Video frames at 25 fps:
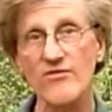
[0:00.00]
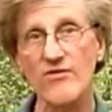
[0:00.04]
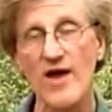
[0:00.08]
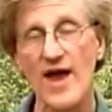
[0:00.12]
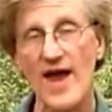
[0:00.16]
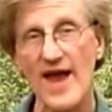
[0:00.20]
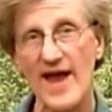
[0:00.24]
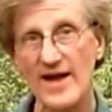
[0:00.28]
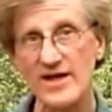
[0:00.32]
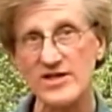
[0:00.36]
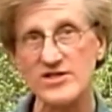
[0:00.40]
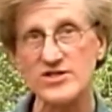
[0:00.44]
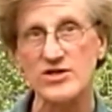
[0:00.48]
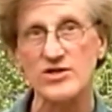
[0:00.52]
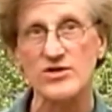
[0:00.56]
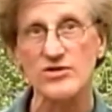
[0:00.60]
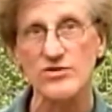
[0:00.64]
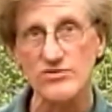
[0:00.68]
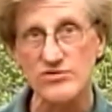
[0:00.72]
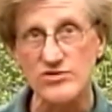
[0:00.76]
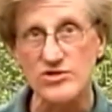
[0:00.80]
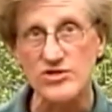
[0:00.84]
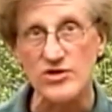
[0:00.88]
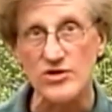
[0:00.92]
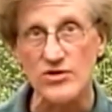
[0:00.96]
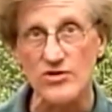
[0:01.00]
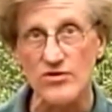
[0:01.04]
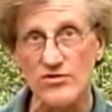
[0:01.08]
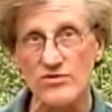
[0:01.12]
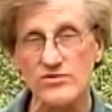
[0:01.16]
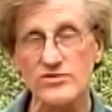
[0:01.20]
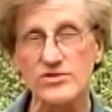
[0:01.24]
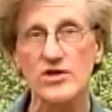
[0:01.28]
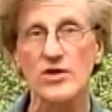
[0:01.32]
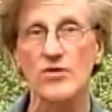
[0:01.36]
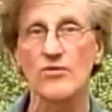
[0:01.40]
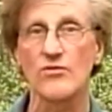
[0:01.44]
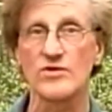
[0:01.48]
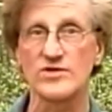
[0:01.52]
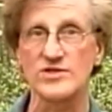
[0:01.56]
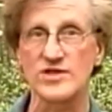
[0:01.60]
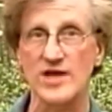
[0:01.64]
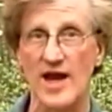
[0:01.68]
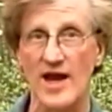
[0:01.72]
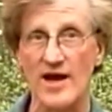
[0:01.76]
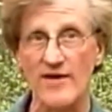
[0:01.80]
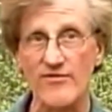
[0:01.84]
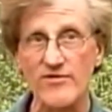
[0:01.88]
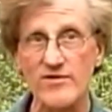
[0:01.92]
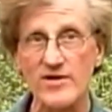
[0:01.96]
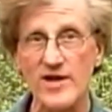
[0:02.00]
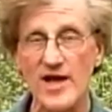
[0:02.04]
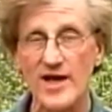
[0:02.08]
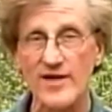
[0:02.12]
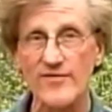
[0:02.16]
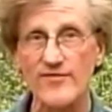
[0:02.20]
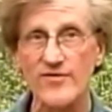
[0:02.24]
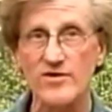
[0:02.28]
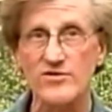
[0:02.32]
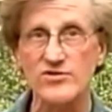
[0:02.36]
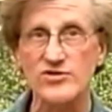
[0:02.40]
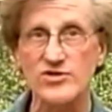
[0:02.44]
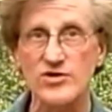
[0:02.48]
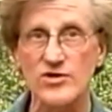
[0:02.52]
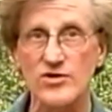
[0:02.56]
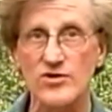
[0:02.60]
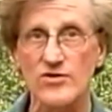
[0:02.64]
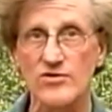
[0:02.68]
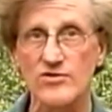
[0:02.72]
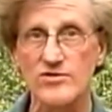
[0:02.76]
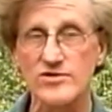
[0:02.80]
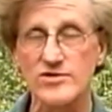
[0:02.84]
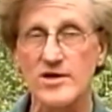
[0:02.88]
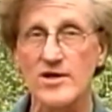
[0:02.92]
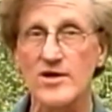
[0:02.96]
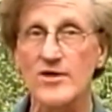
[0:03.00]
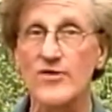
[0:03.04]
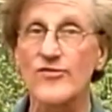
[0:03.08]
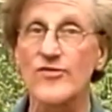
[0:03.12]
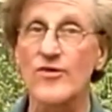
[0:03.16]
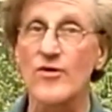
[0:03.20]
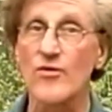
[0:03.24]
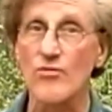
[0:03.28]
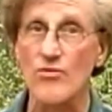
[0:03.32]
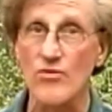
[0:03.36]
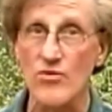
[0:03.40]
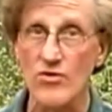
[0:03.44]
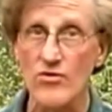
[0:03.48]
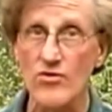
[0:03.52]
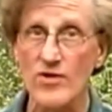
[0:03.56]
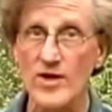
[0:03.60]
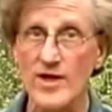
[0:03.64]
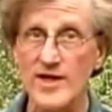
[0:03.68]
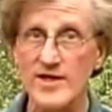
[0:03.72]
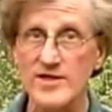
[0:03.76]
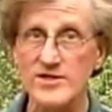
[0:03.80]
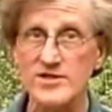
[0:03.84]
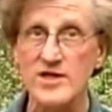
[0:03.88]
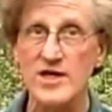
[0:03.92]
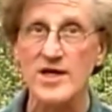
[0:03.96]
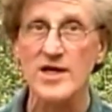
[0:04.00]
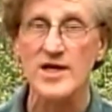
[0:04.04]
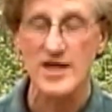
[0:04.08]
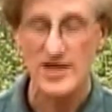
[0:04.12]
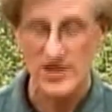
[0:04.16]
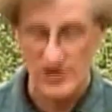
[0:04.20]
axe you choose, whichever knife you choose, the rule is it